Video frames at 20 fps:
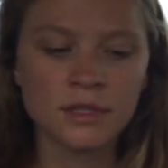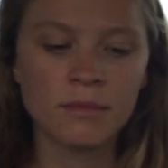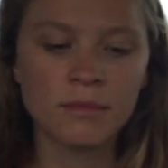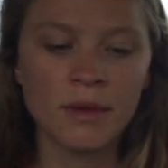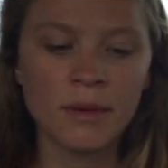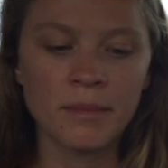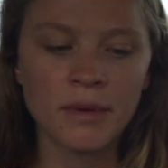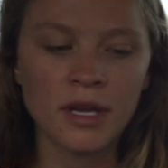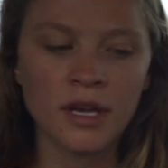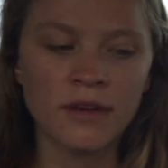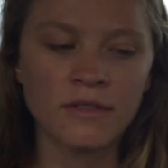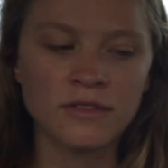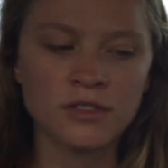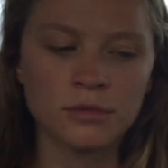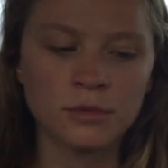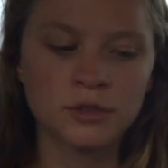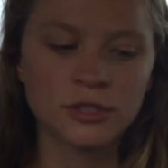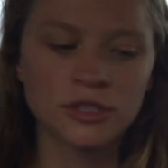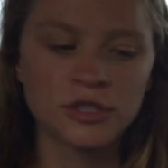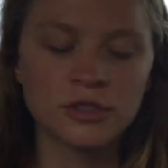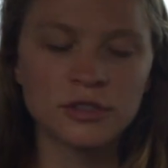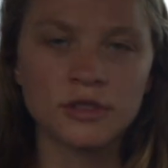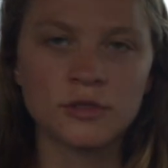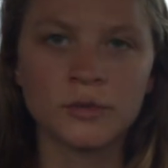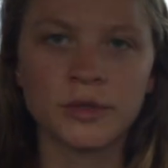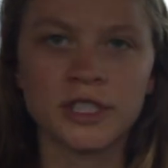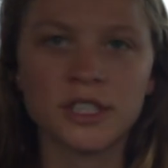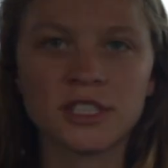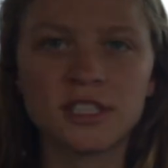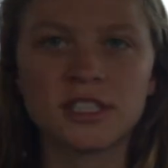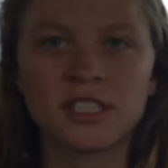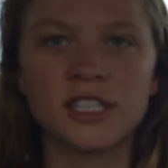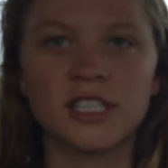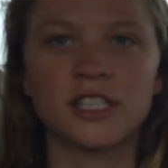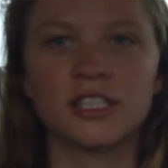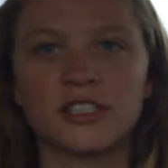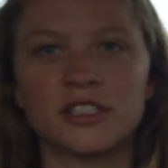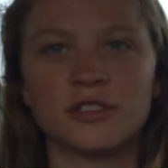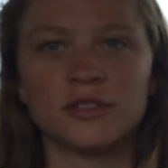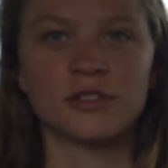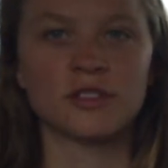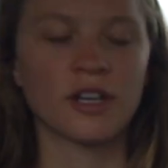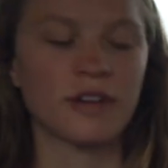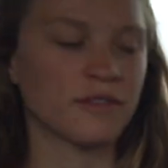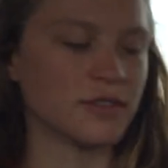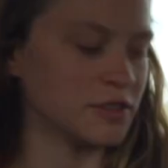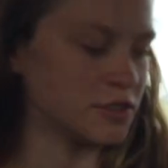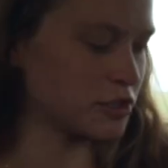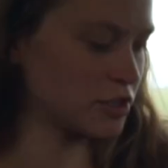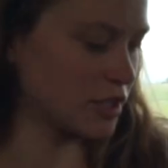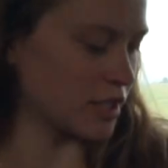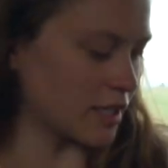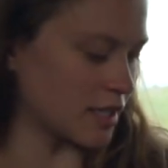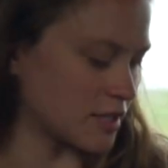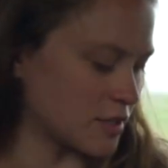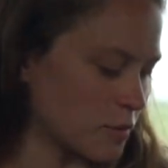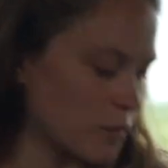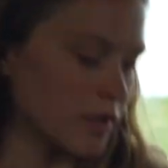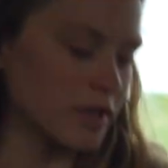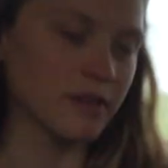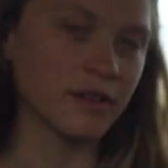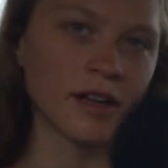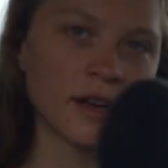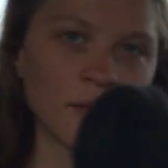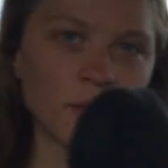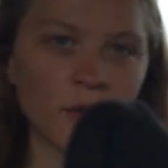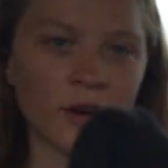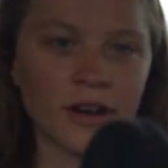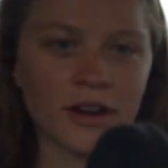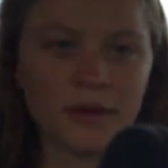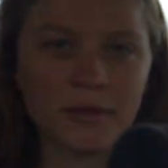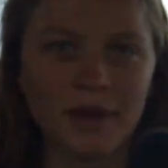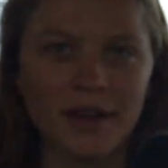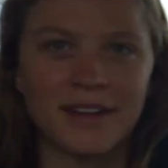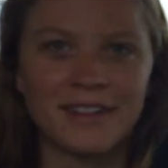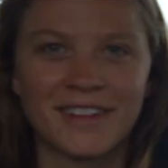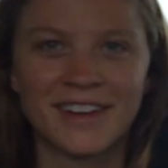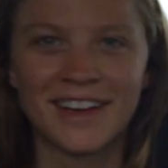maybe comfortable shoes. We just take our shoes off usually. It's weird that I'm wearing mine